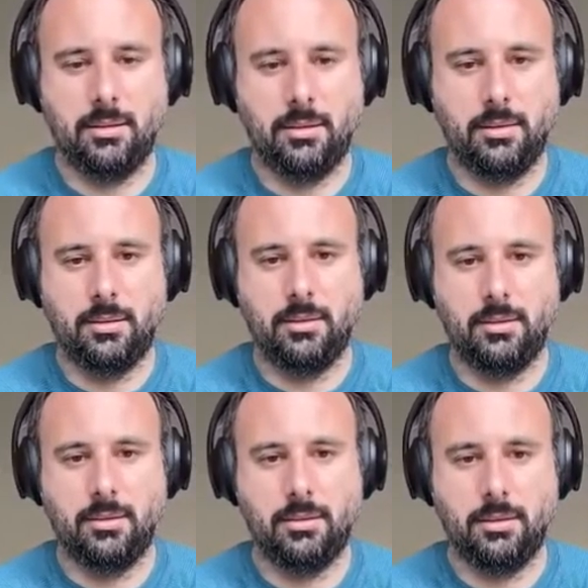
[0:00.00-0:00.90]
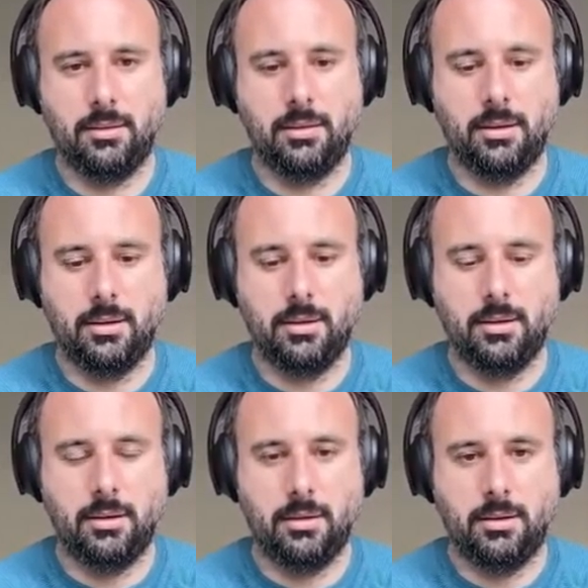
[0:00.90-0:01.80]

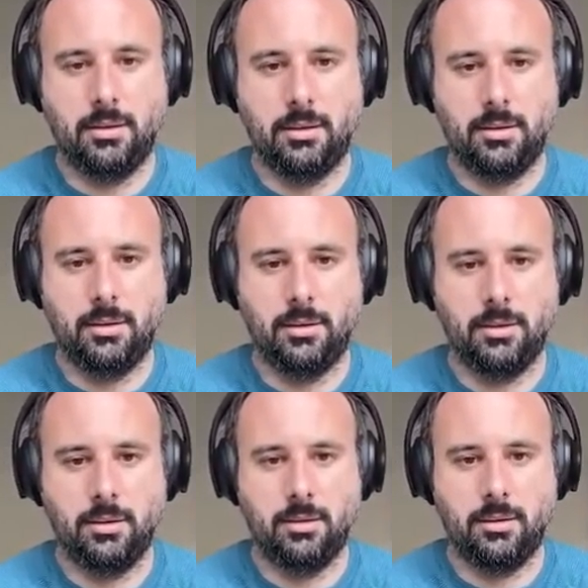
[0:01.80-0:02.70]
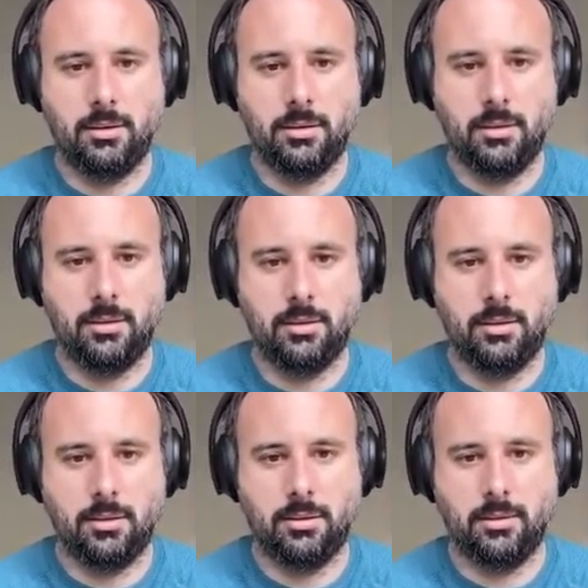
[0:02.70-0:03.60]

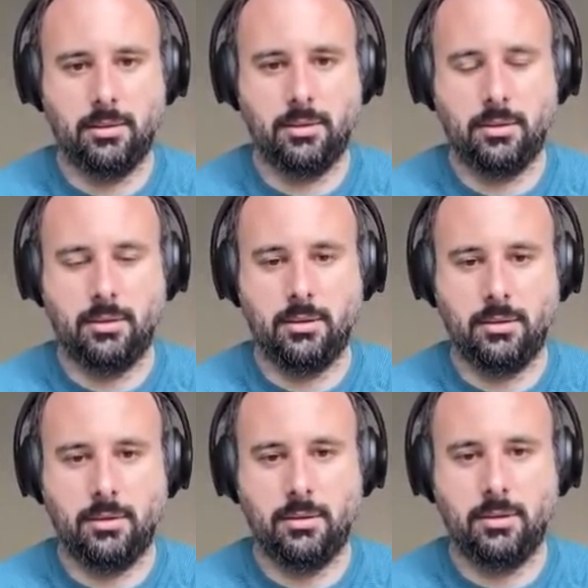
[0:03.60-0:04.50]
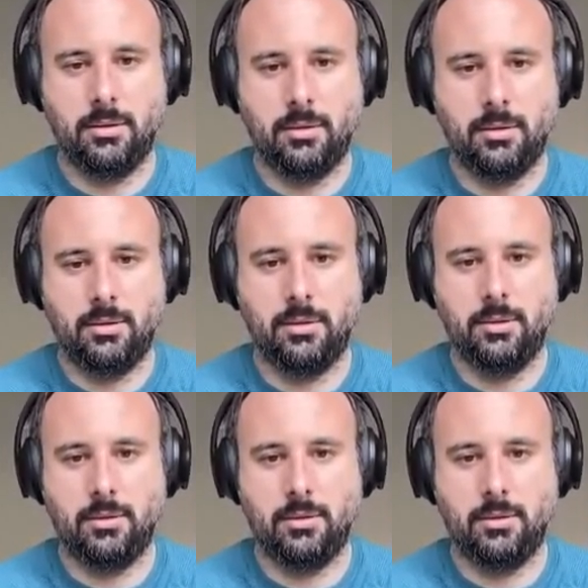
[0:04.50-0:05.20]
(silent)